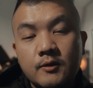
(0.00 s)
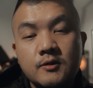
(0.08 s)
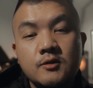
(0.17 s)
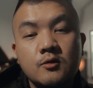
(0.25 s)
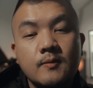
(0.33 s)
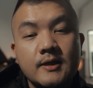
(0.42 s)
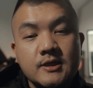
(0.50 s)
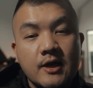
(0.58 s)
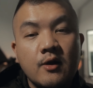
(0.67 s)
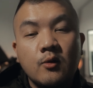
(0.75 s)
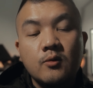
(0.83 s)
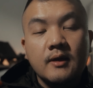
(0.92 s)
to my
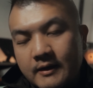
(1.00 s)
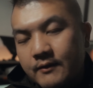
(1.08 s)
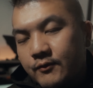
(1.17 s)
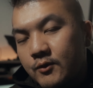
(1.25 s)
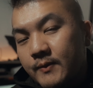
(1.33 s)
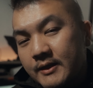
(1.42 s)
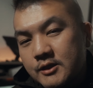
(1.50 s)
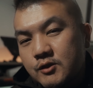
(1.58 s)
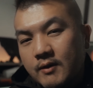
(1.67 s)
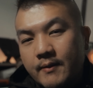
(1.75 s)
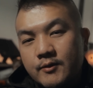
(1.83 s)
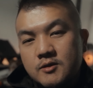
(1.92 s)
channel, and if you've been a
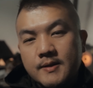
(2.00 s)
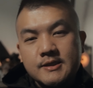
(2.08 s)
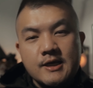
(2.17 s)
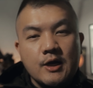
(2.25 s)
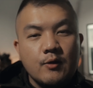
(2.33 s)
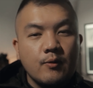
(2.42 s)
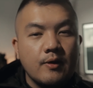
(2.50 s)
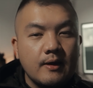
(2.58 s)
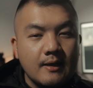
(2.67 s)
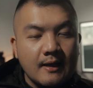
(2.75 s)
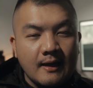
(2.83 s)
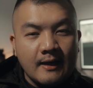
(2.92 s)
subscriber to my channel
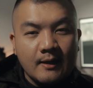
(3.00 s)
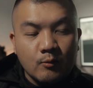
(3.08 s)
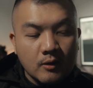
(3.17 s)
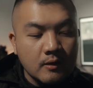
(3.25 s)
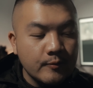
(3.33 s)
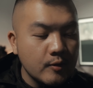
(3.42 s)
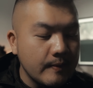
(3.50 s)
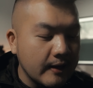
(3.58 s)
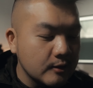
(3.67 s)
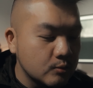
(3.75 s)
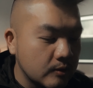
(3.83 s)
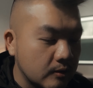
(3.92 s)
already, I welcome you back
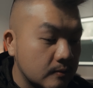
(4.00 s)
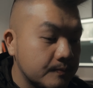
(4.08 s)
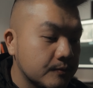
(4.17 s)
as well.